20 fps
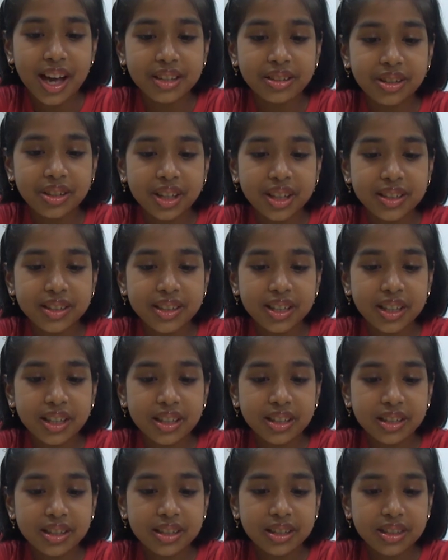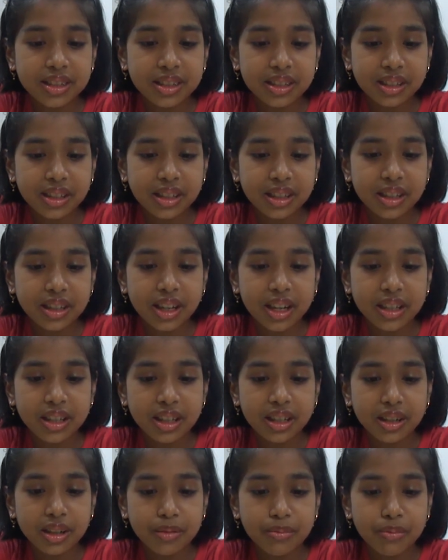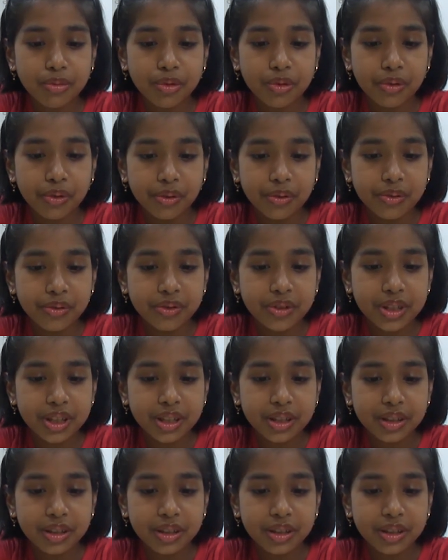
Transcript: as you can see, it is getting removed.